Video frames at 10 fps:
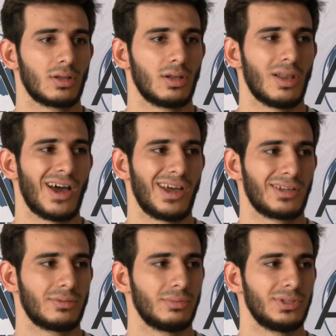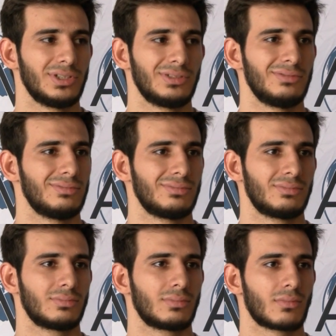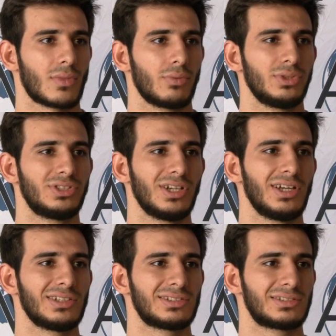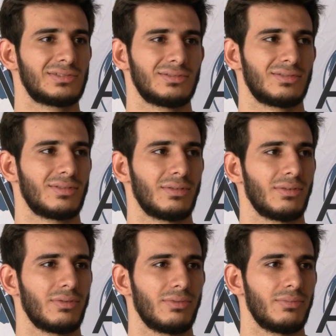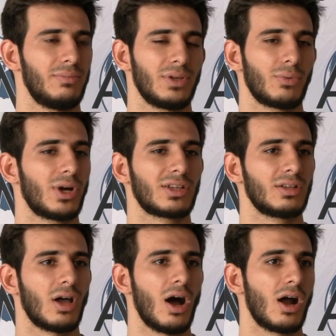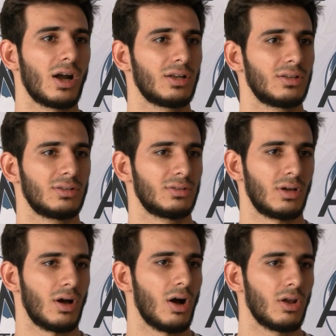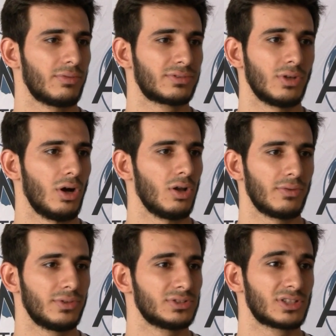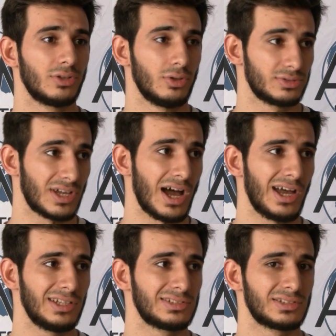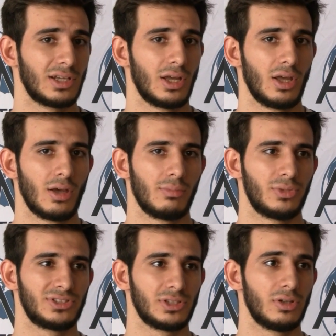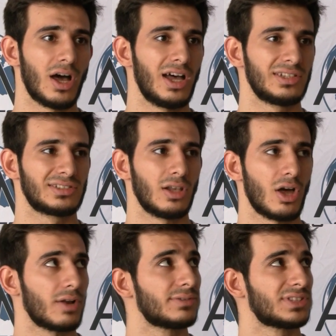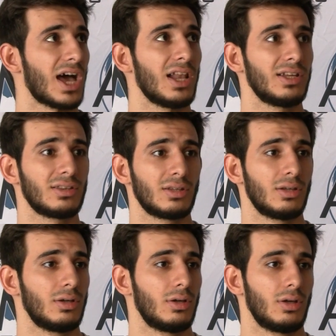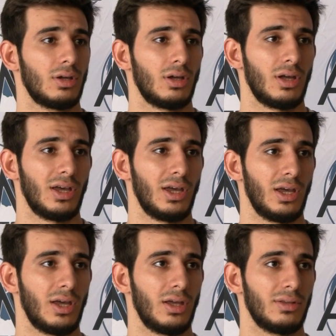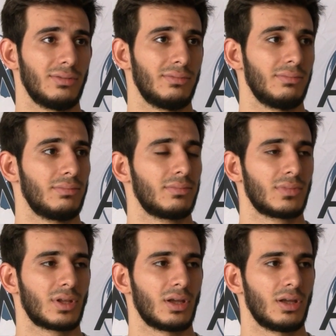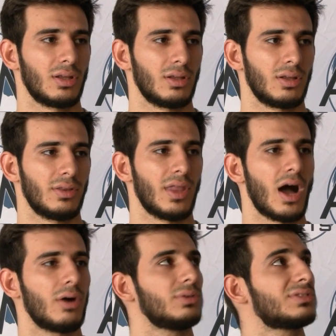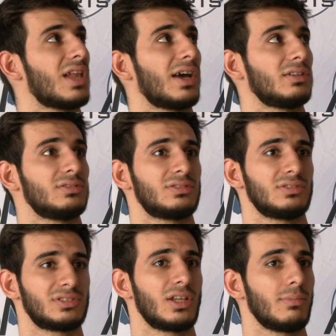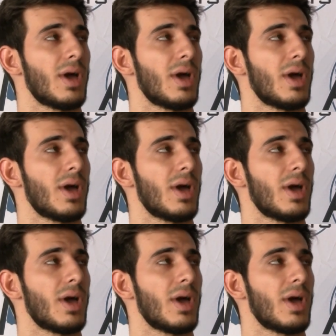Like, we just been working hard, all of those guys. Brazil has a lot of talent, and now it's getting